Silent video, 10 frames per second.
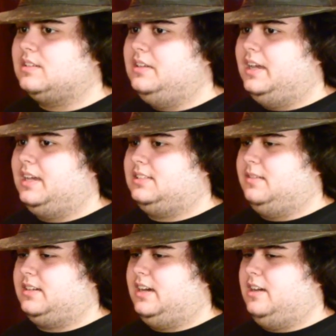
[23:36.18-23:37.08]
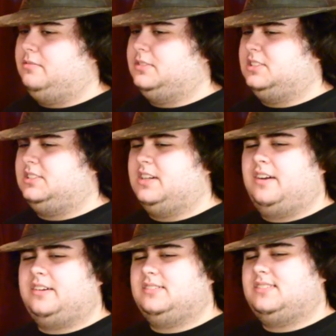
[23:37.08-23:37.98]
Yeah, except Khan was
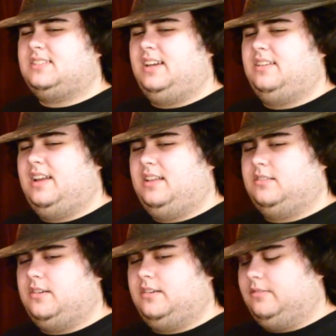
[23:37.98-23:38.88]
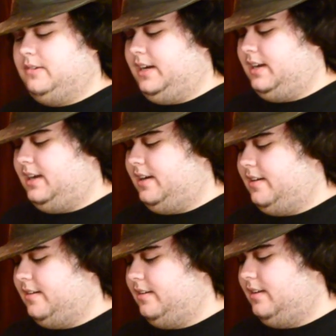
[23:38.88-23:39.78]
darker skinned and had long white
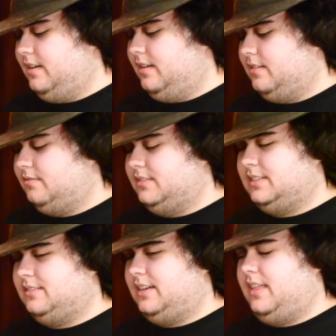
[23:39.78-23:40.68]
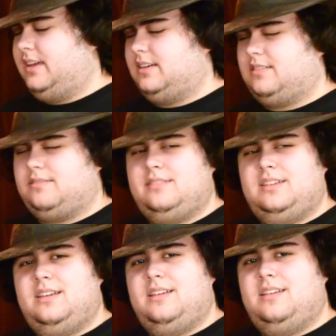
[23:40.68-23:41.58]
hair. Wasn't I think?
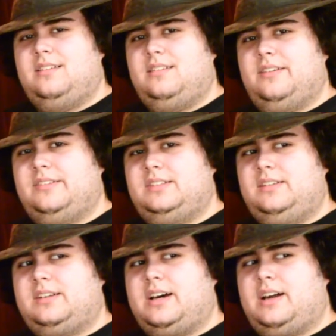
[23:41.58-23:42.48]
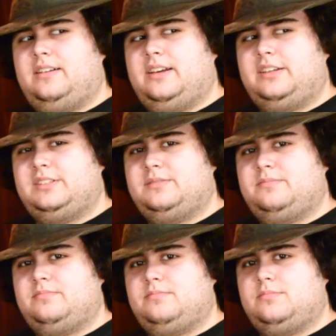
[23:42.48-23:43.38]
Yeah, wasn't Khan like
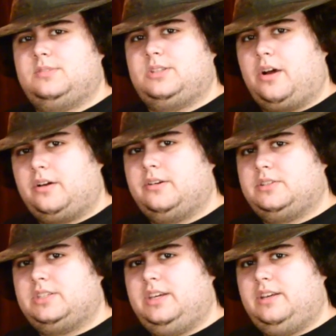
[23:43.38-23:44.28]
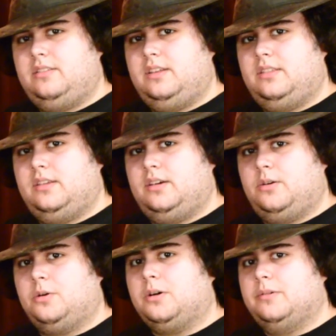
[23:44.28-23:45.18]
darker skinned than the
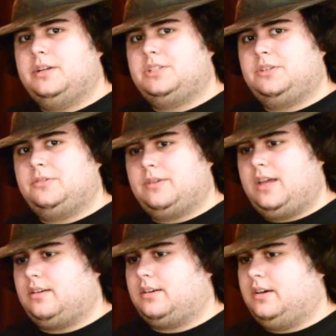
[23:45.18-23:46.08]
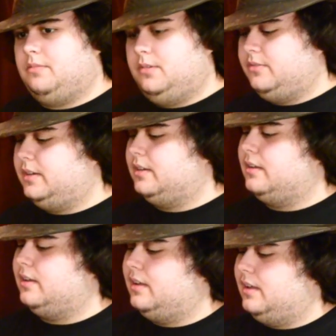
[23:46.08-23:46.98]
original Wrath of Khan movie?
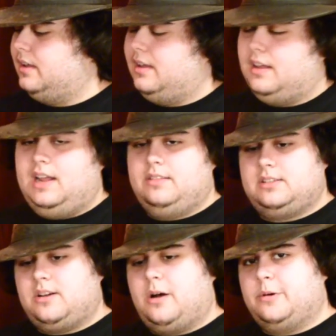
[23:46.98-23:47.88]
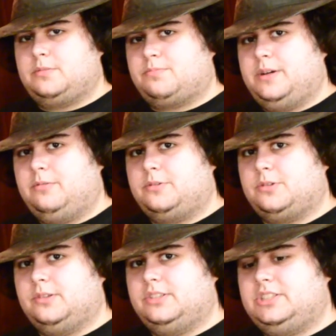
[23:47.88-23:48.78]
The Star Wars prequel
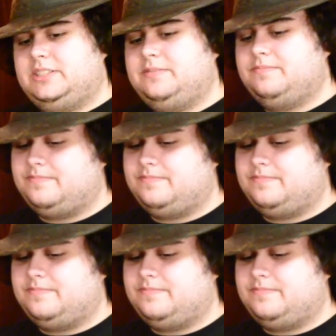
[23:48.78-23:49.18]
trilogy.